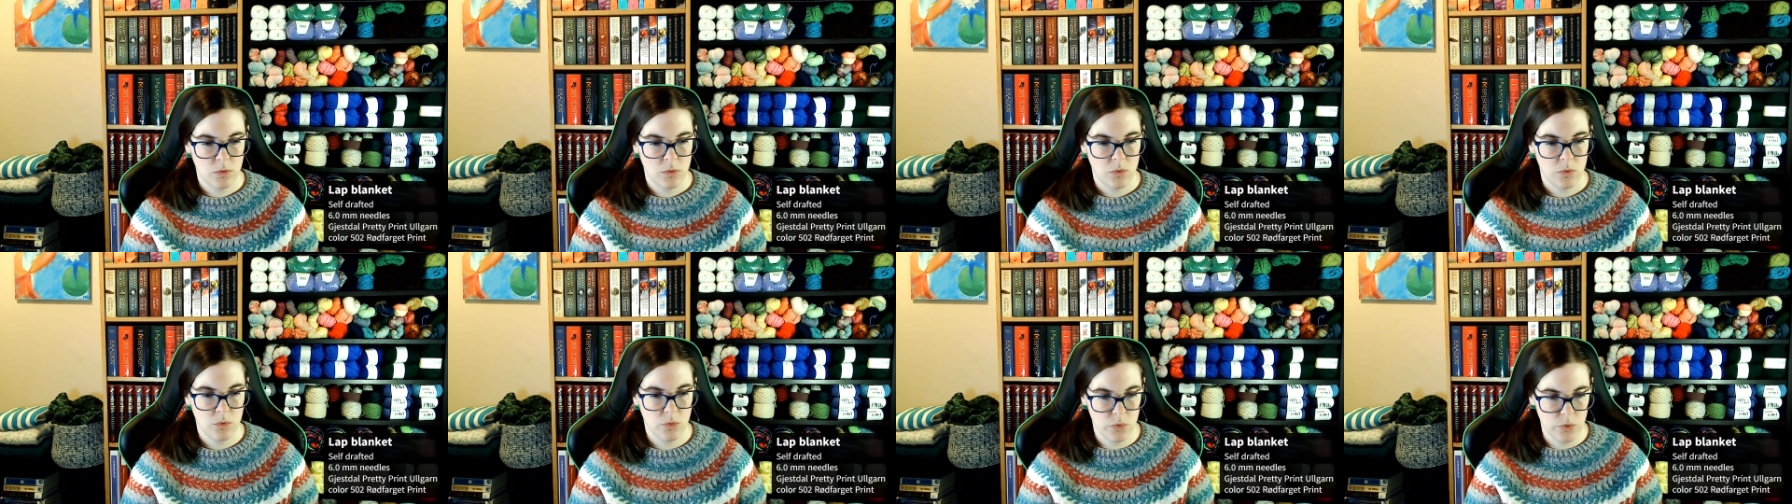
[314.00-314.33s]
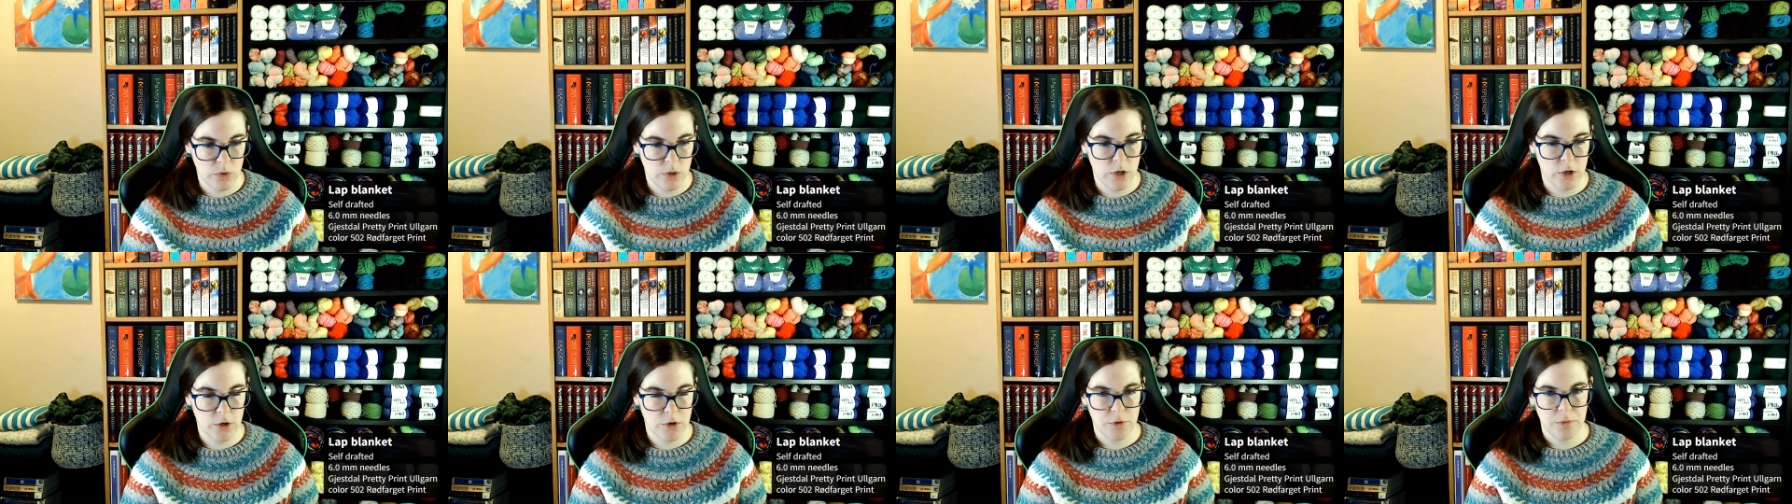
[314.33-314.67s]

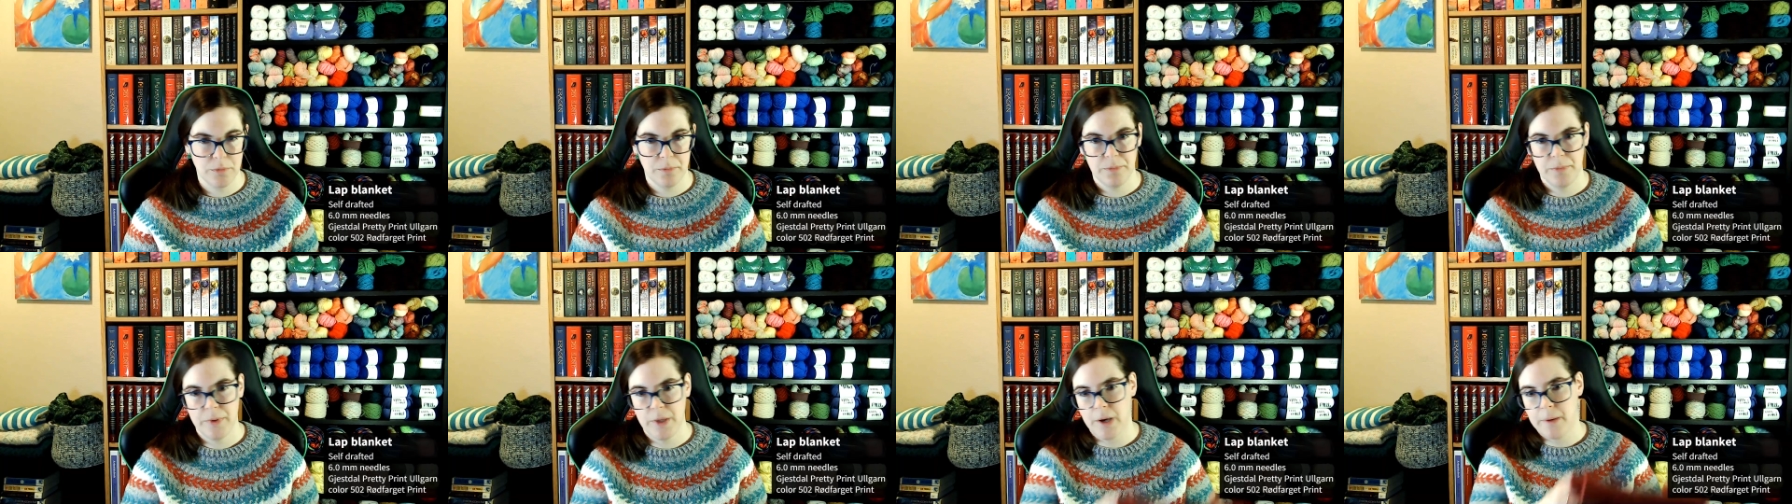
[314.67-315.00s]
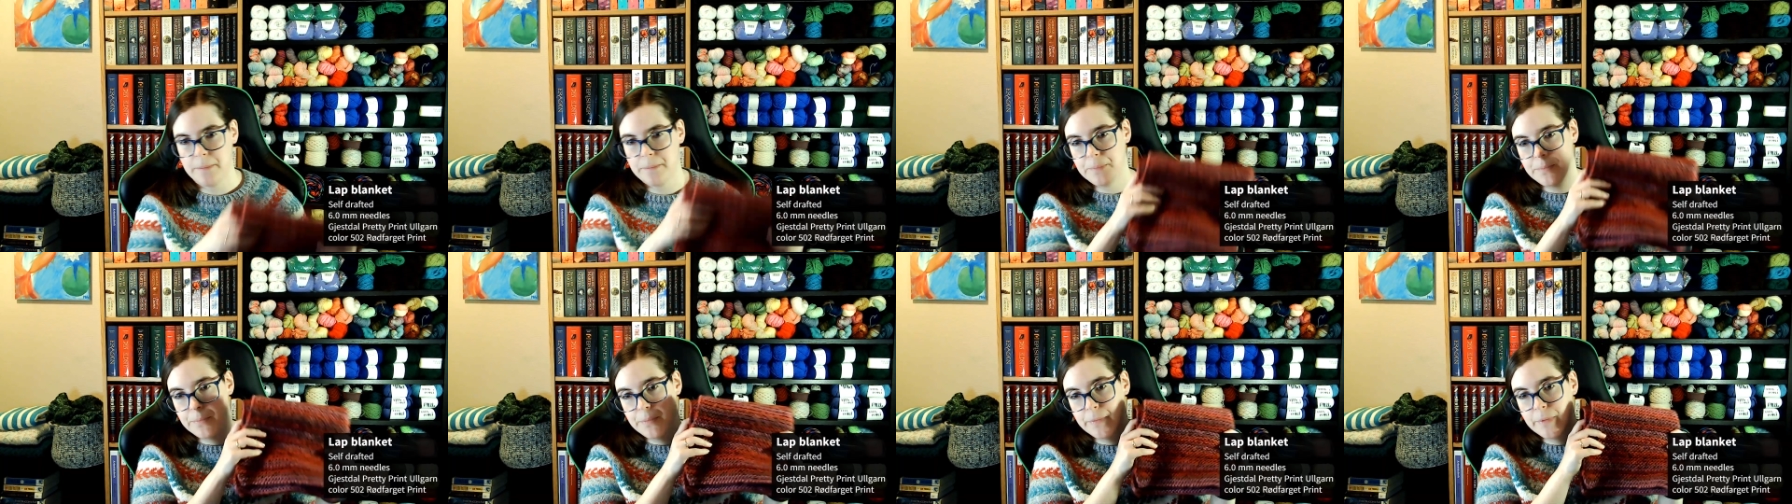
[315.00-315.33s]
Ullgarn. Yeah.
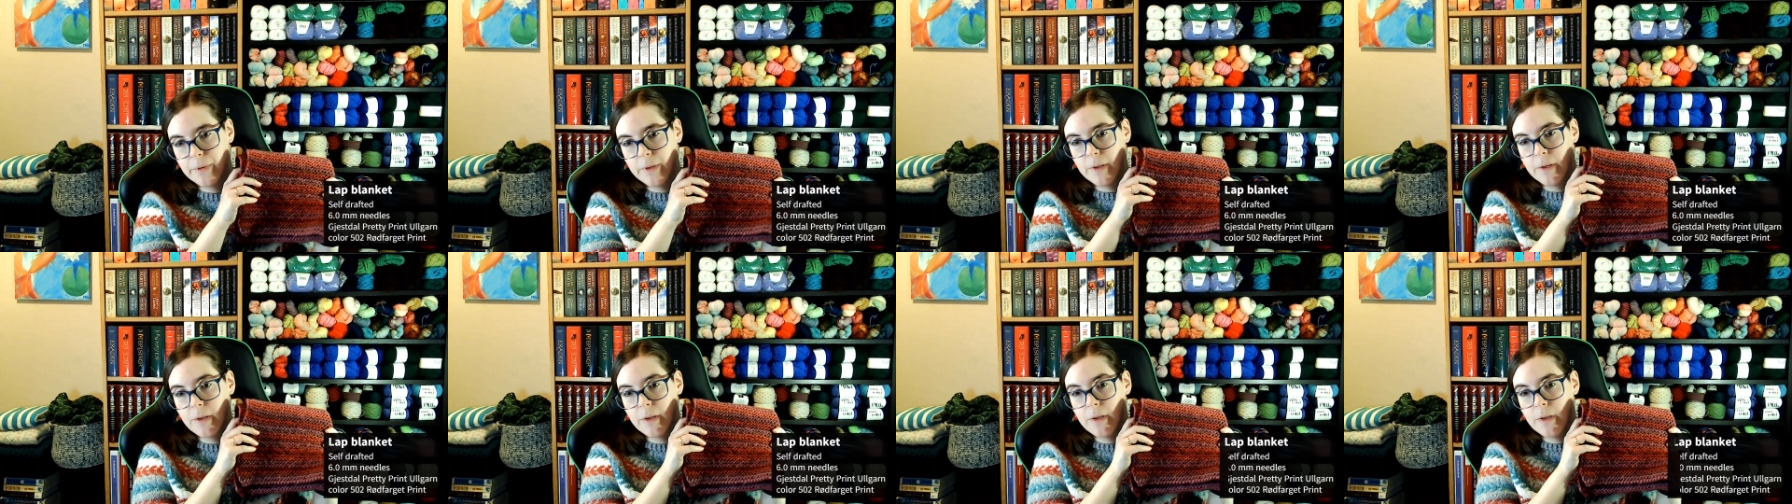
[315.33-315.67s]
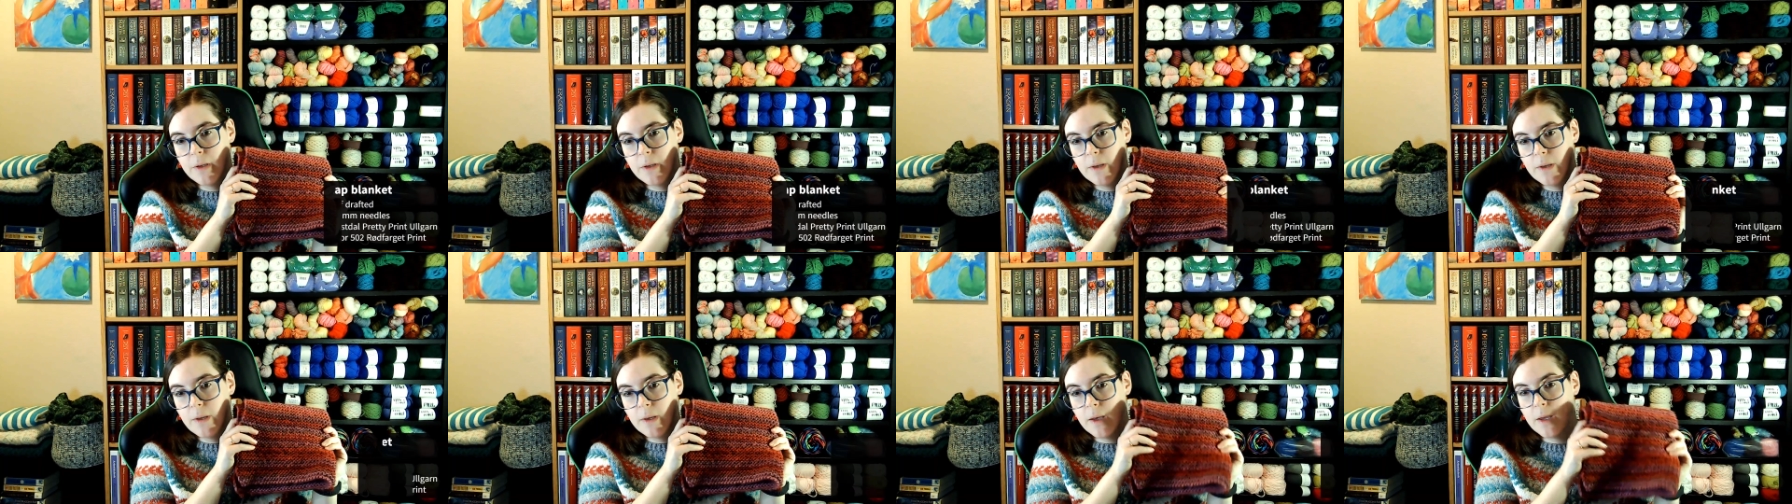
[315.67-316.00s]

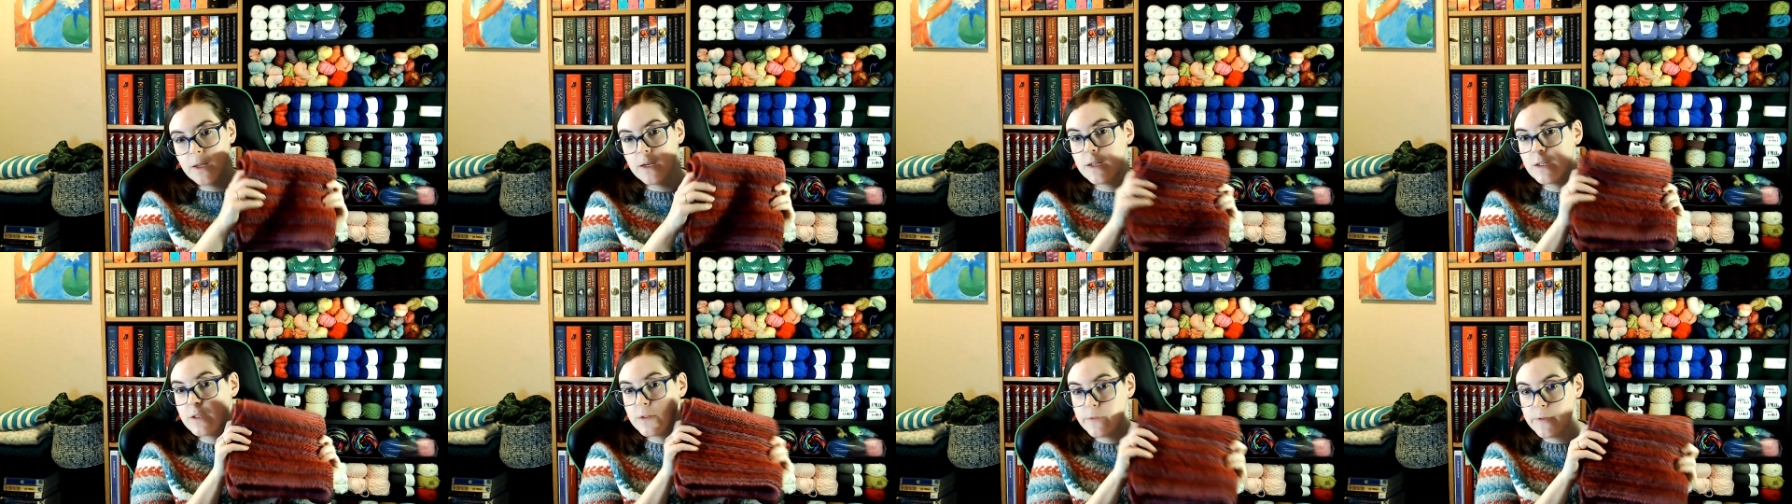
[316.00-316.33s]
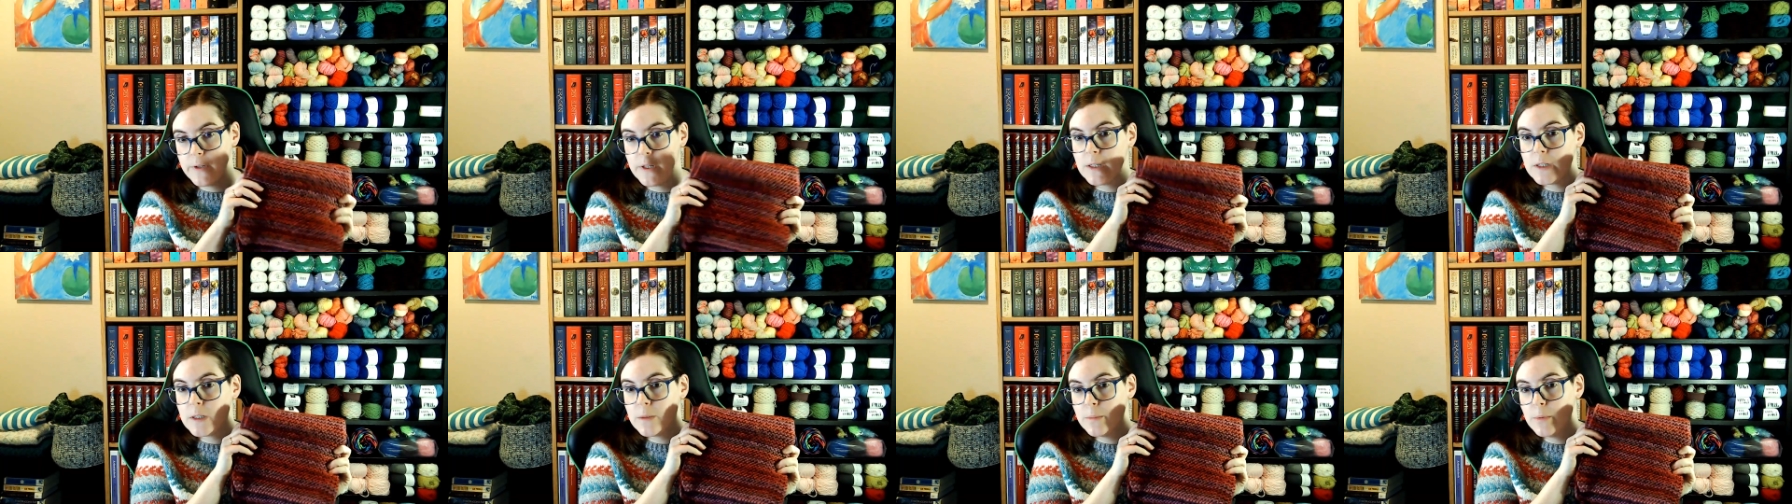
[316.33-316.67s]
It is
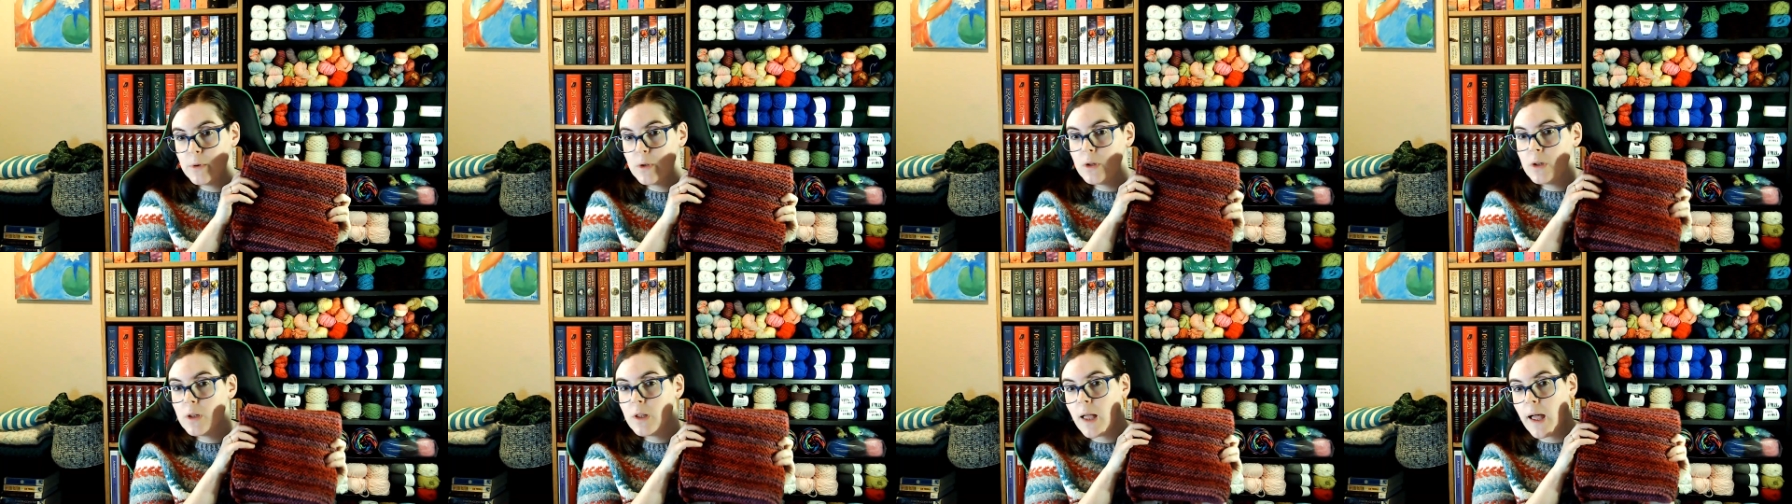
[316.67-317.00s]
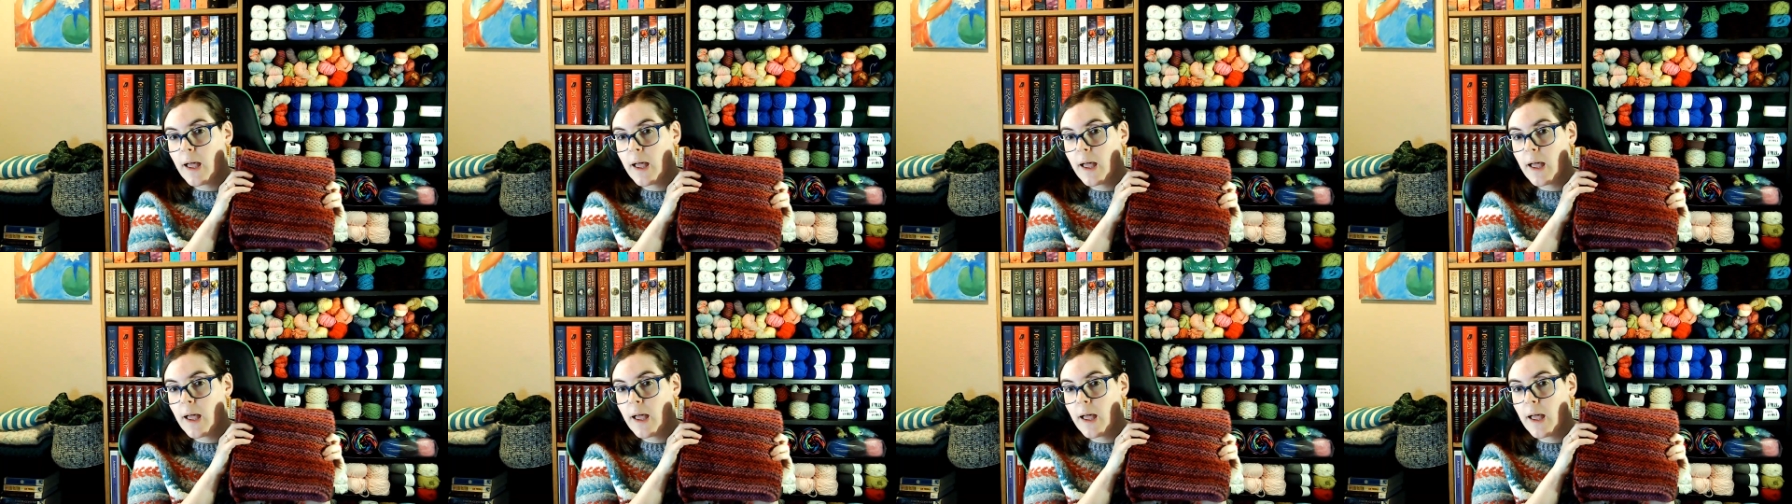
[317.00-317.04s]
feltable.